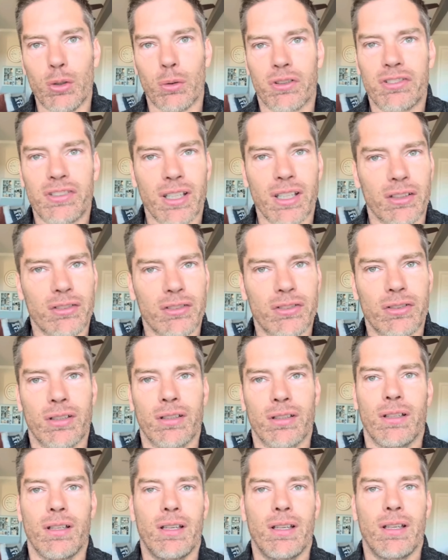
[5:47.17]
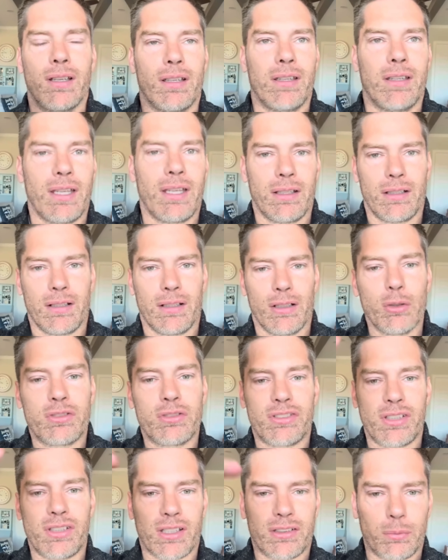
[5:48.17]
Luke 6.
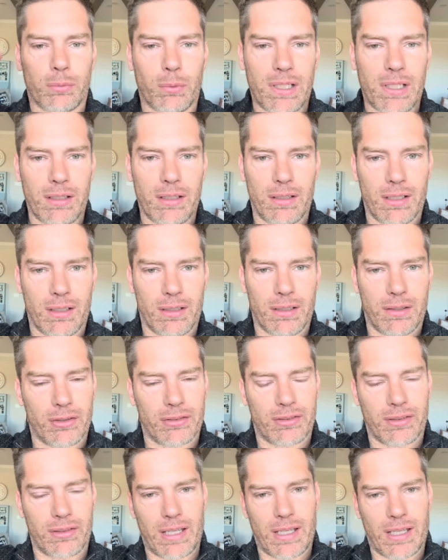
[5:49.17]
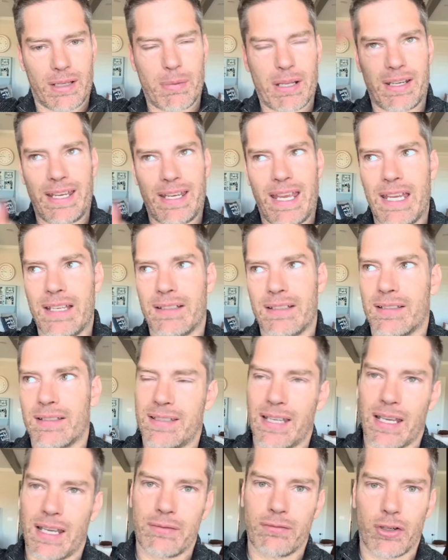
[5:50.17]
Luke 6, when there's like about an
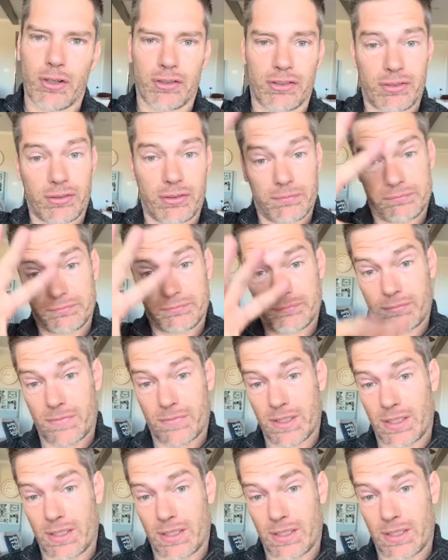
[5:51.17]
8 to 10 verse